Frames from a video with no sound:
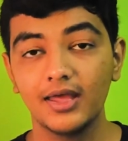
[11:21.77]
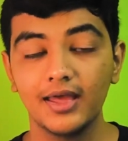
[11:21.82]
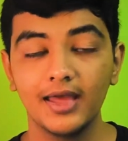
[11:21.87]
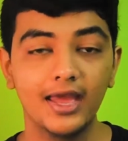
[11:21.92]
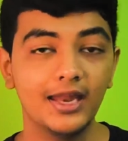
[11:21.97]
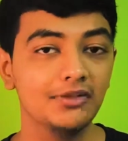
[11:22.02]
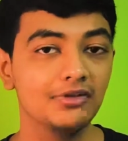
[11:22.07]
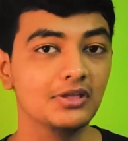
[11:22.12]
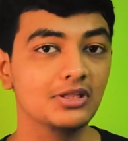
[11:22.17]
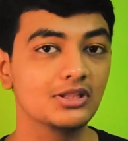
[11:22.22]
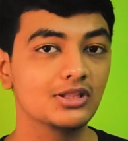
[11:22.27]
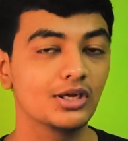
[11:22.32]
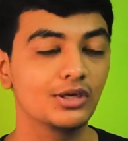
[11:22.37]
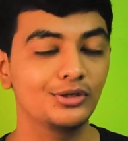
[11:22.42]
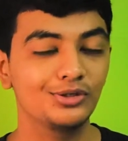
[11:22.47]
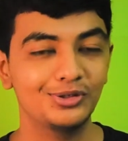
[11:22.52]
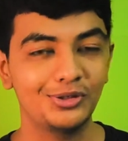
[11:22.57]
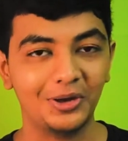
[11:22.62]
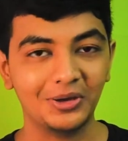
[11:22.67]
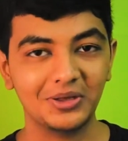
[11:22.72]
Anyways,
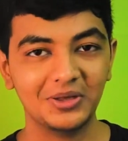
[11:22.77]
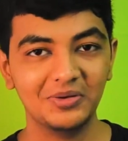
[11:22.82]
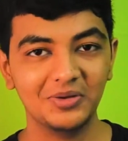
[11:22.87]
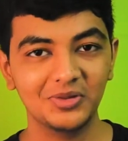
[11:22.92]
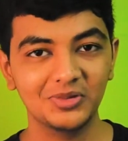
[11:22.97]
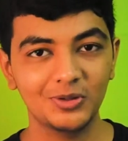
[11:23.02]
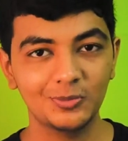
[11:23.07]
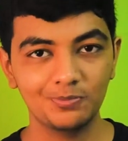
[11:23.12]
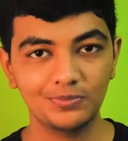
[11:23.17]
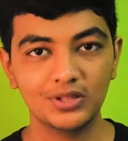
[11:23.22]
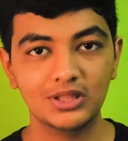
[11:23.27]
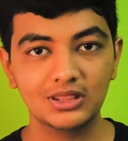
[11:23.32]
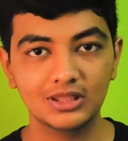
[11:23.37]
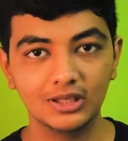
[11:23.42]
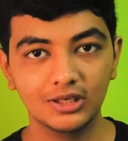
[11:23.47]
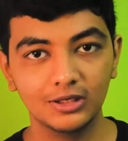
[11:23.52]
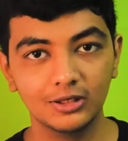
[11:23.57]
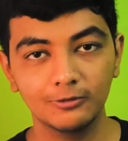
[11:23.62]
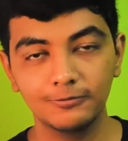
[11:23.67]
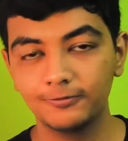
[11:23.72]
talking about the
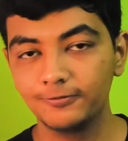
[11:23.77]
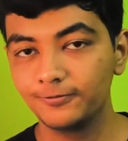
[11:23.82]
Pixel